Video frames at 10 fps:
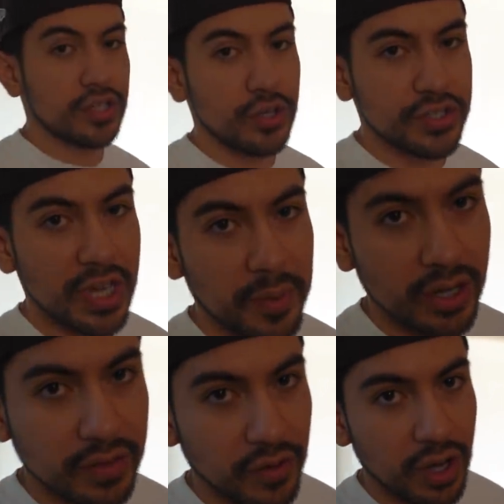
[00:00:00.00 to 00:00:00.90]
is a new
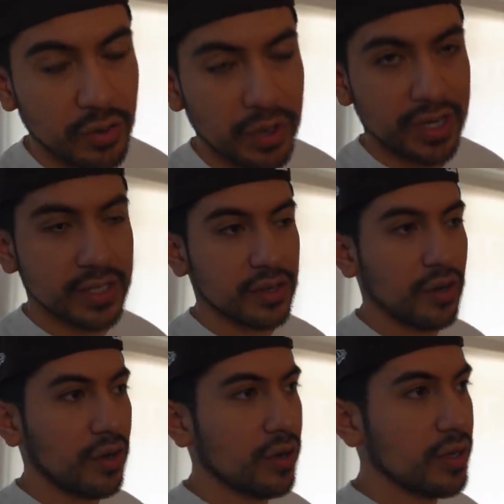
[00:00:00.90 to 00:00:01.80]
segment on the vlog we like to
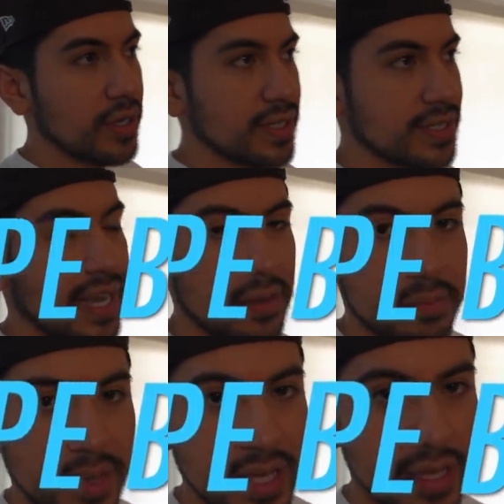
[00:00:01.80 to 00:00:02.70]
call
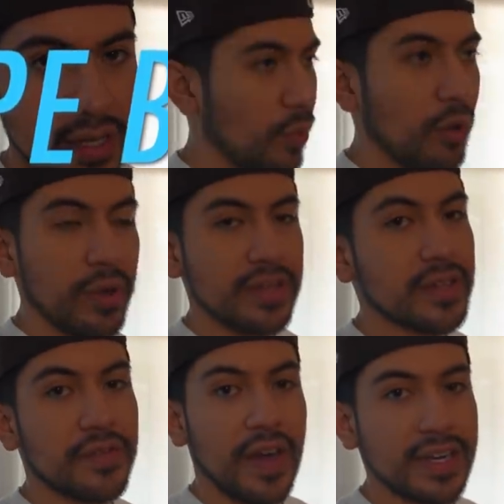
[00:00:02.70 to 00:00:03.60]
Type Beat, where we
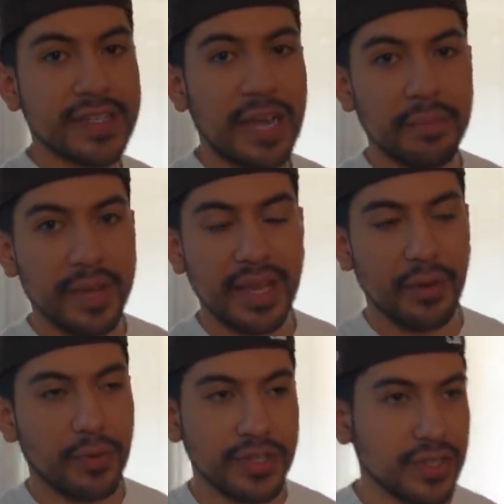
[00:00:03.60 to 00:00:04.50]
just find a type beat and we